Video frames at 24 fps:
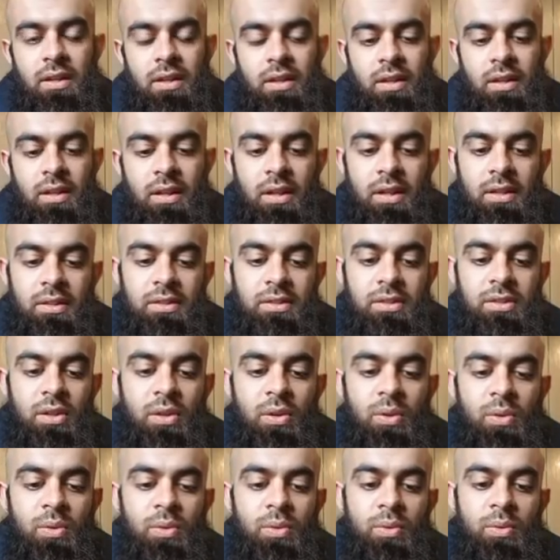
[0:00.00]
And
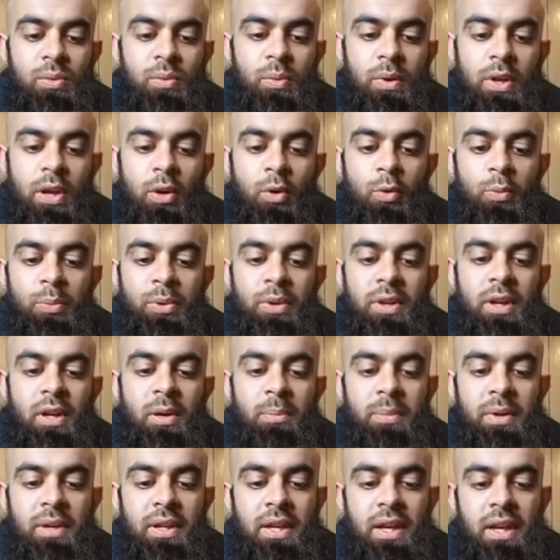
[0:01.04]
so we open it up
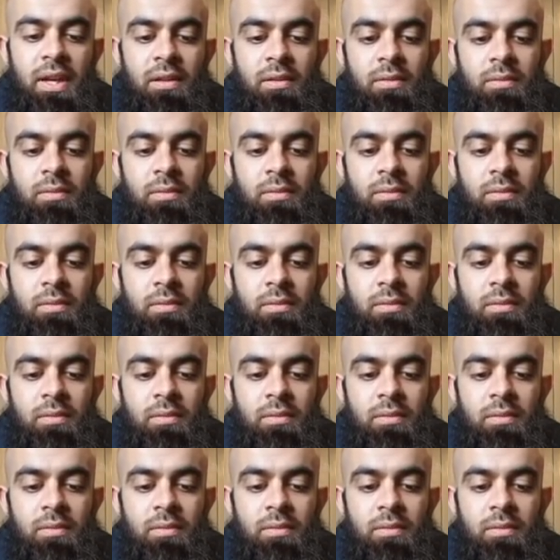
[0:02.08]
again.